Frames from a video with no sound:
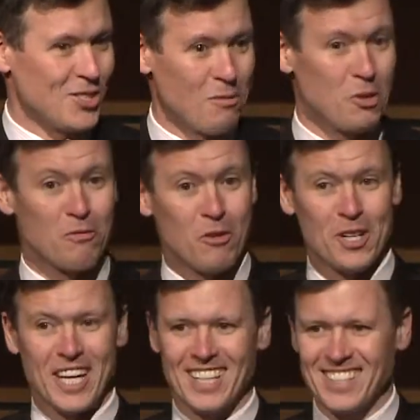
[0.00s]
So I'm looking
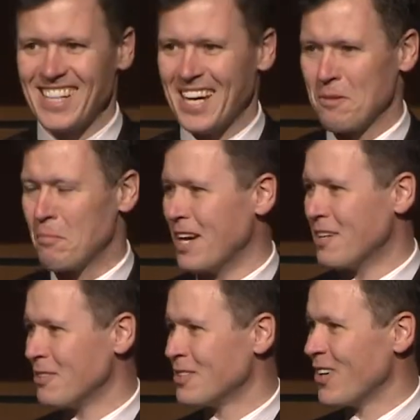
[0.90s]
forward to getting a second
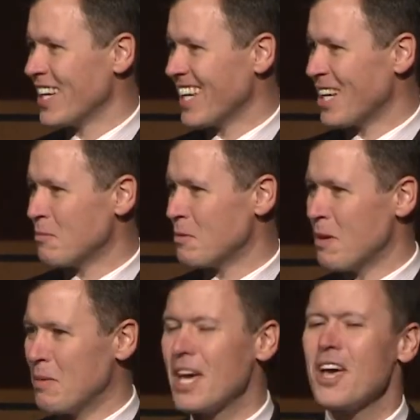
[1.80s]
bite of it so I can get up to
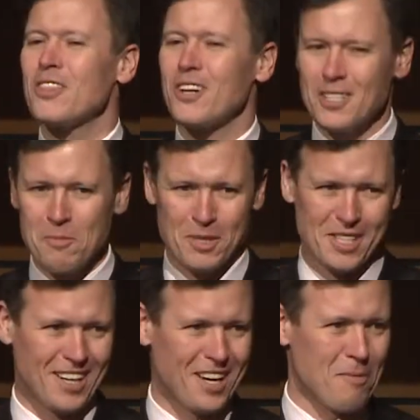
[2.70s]
maybe
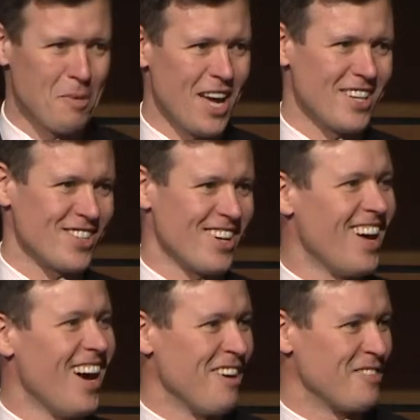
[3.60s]
30% comprehension
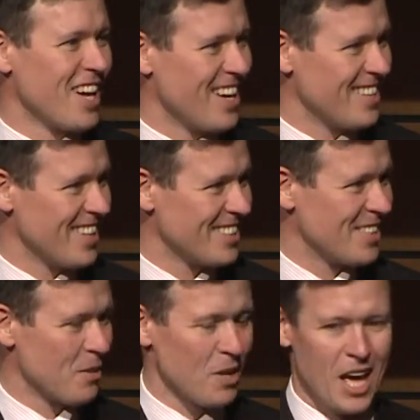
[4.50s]
of the kind of things
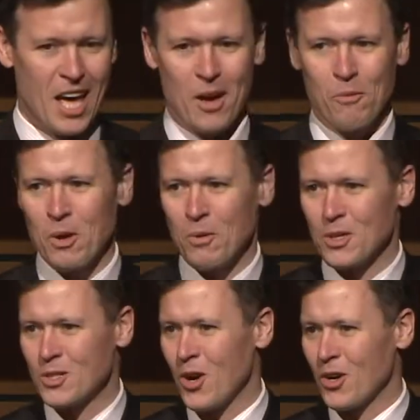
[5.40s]
that we
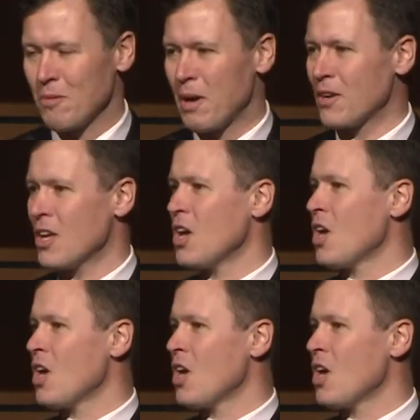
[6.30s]
were talking about.